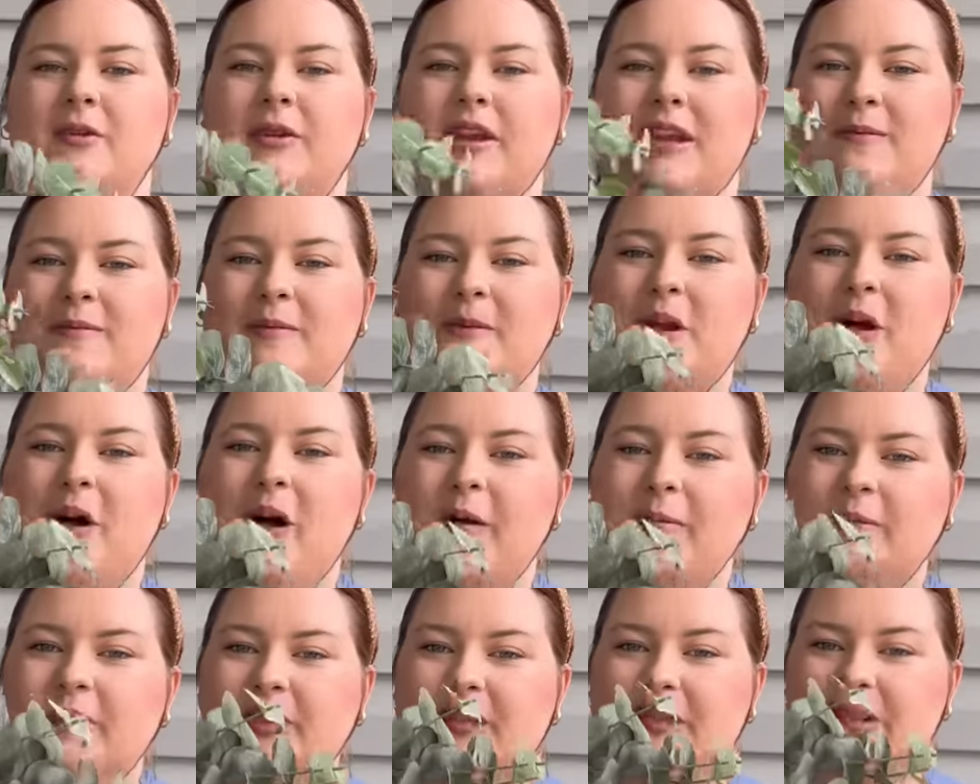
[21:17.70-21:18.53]
keeping
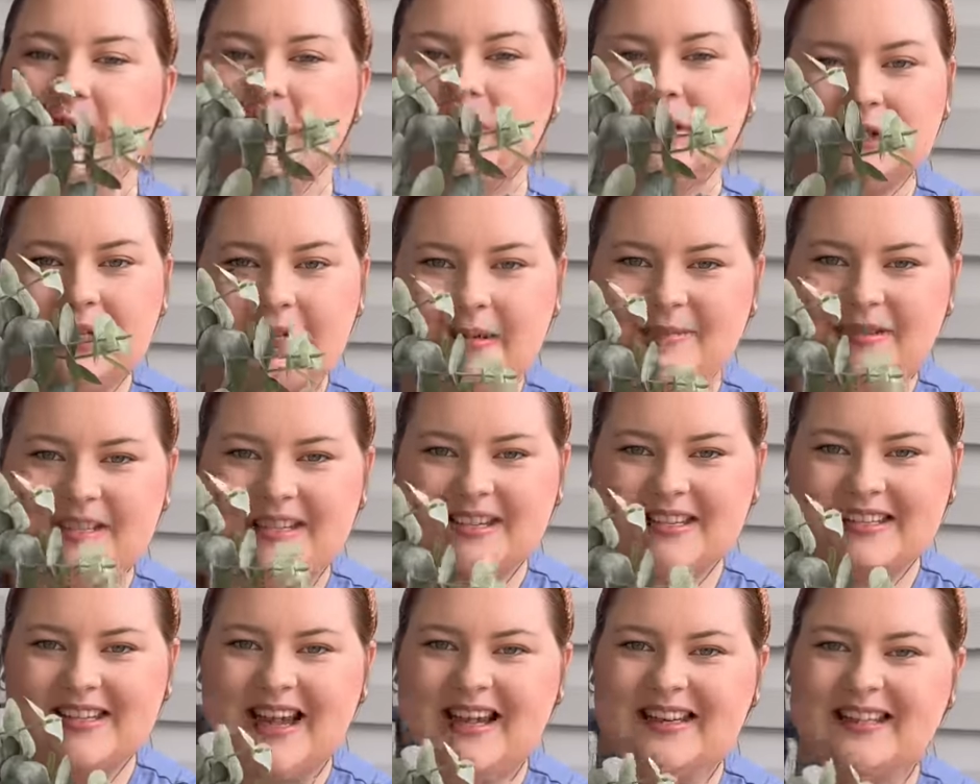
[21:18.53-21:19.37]
on with the
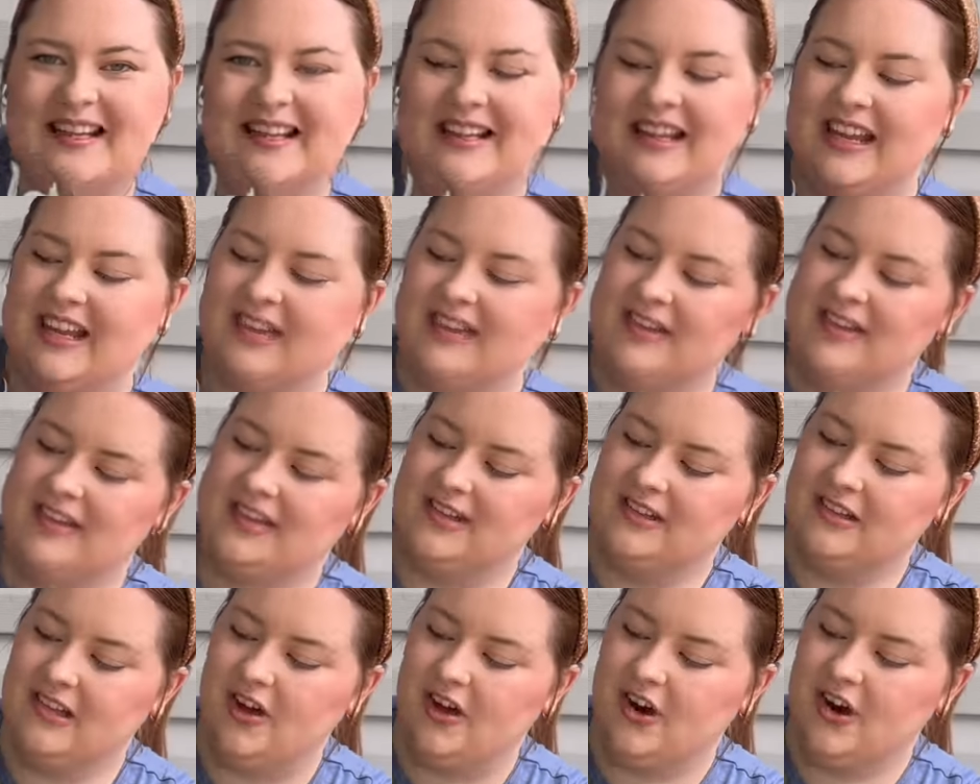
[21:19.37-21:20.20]
eucalyptus, I did get this
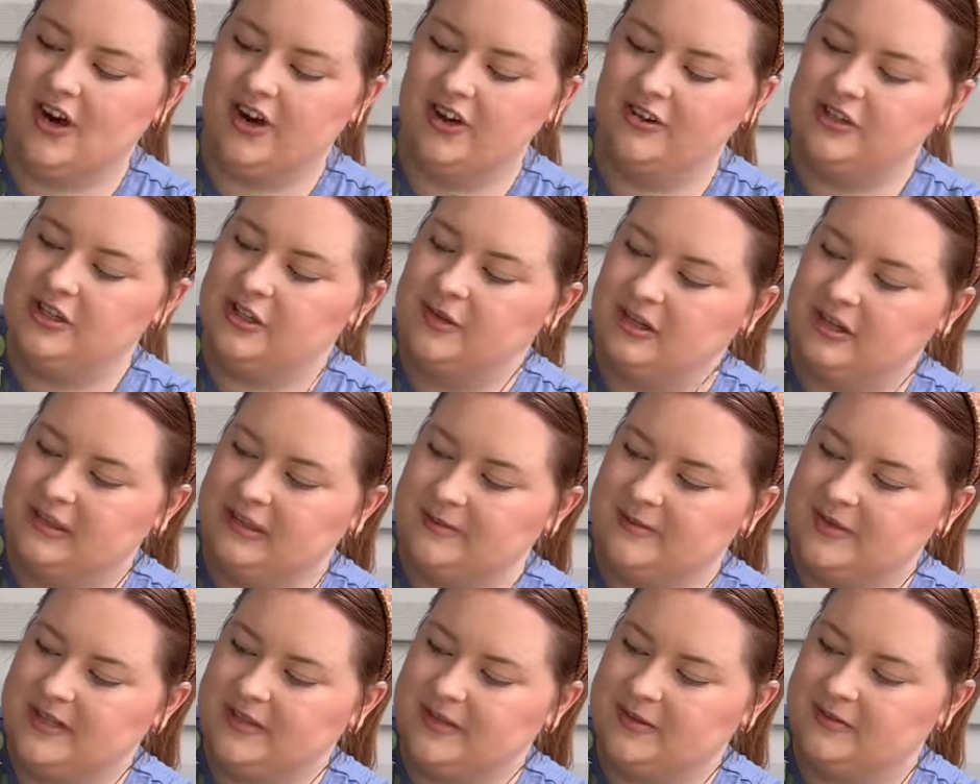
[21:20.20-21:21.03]
large
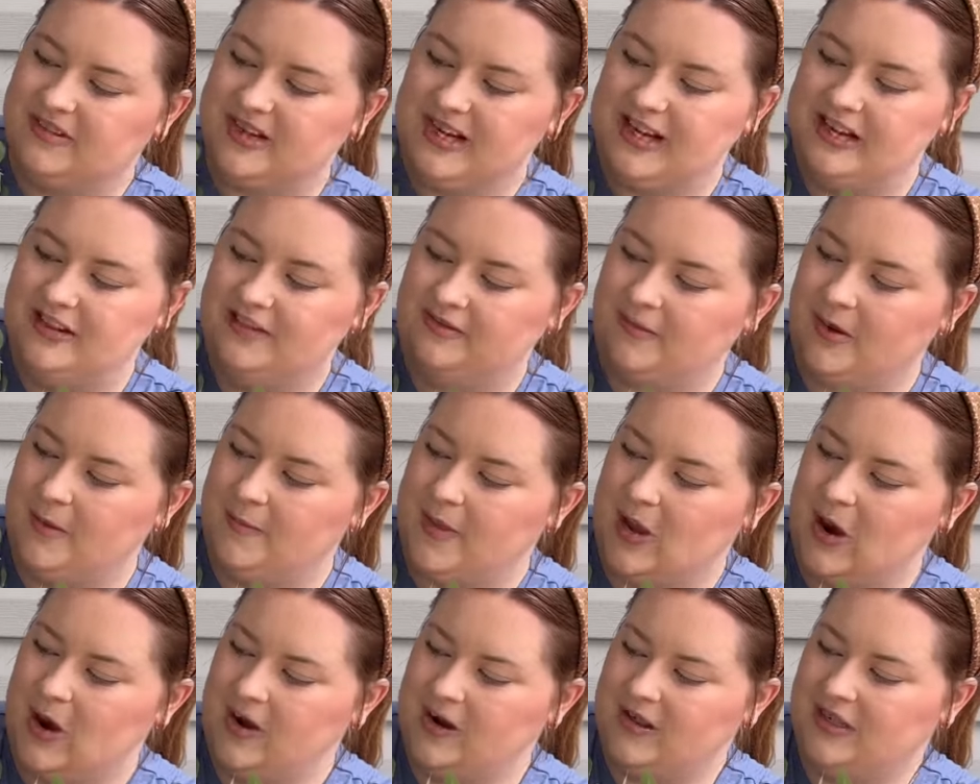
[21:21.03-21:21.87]
eucalyptus wreath from
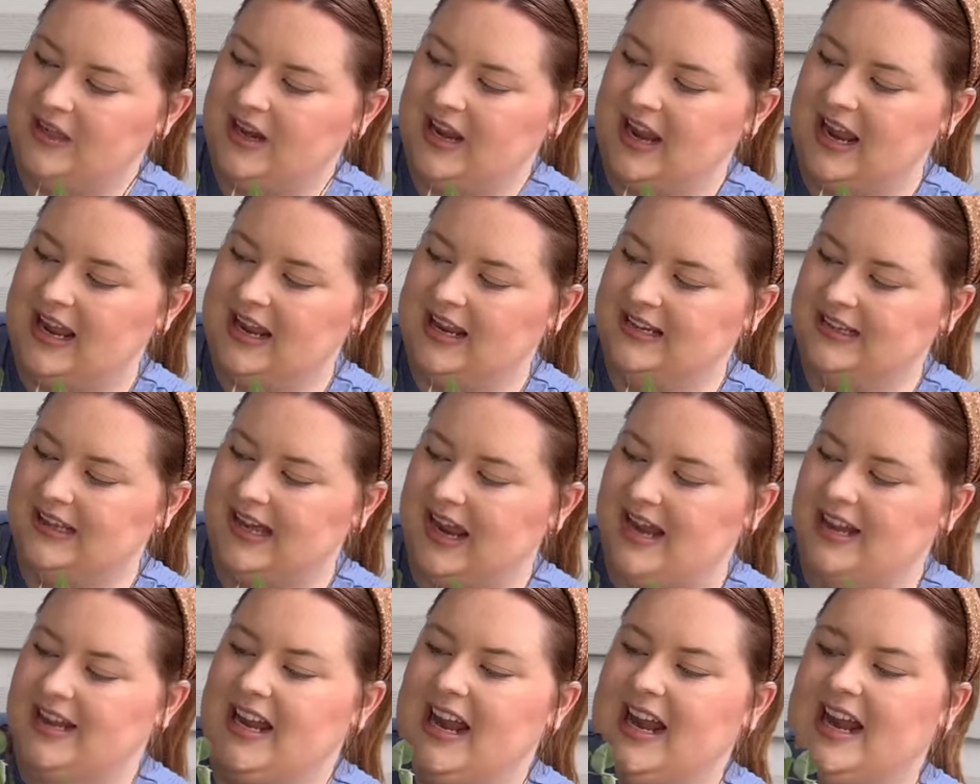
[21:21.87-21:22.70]
the Hearth and Hand
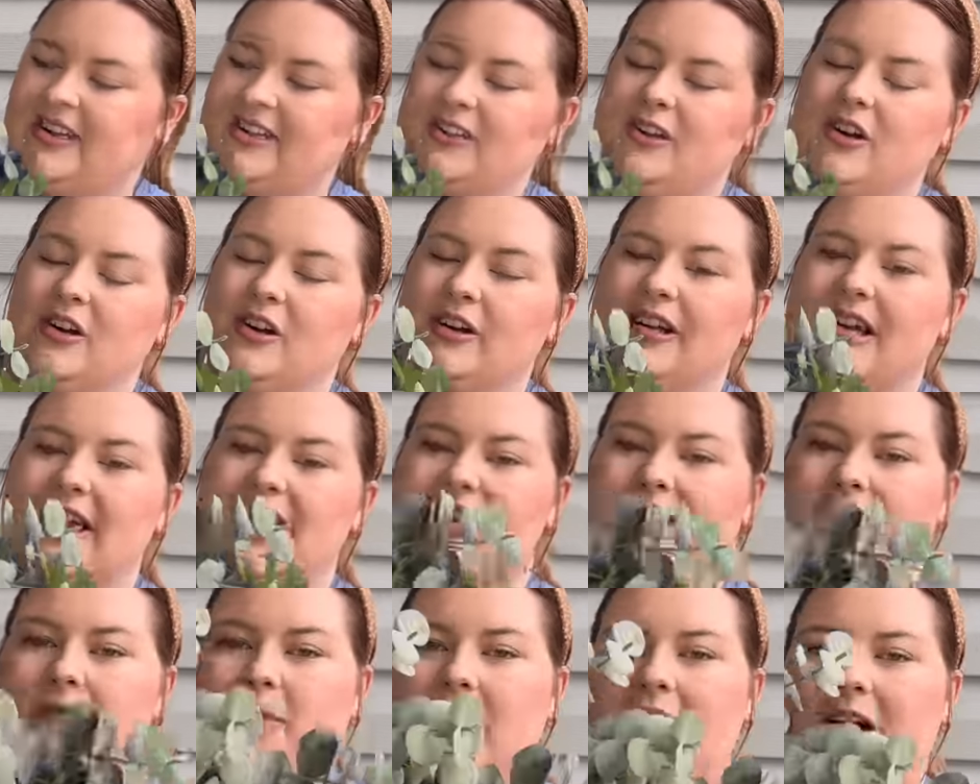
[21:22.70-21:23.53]
line at Target
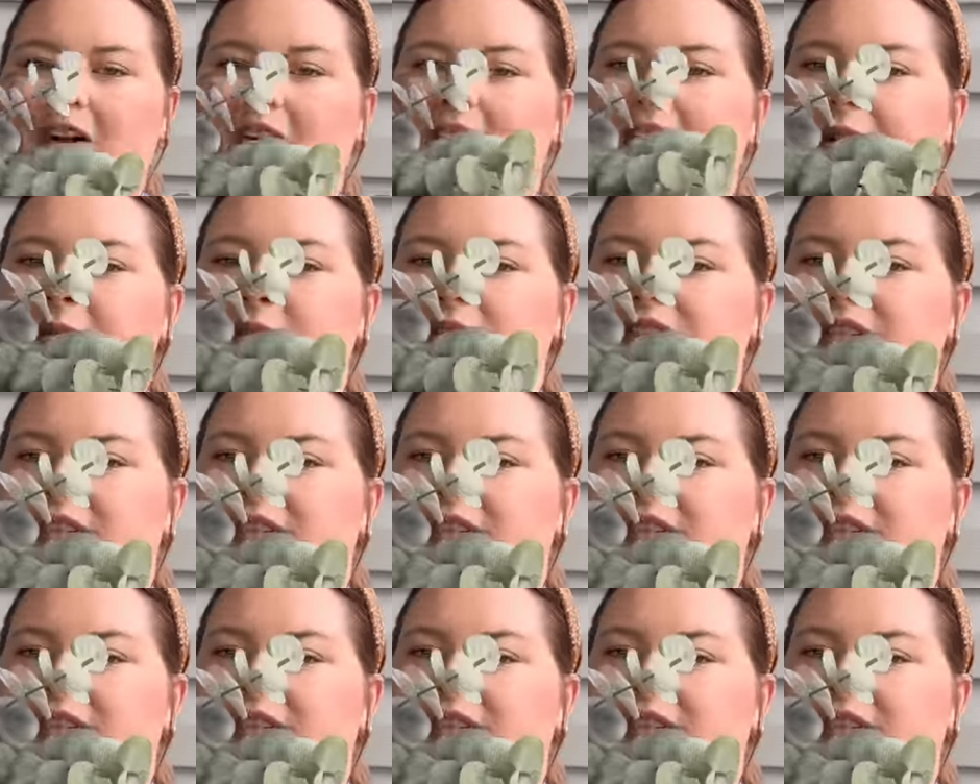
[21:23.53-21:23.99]
as well. It was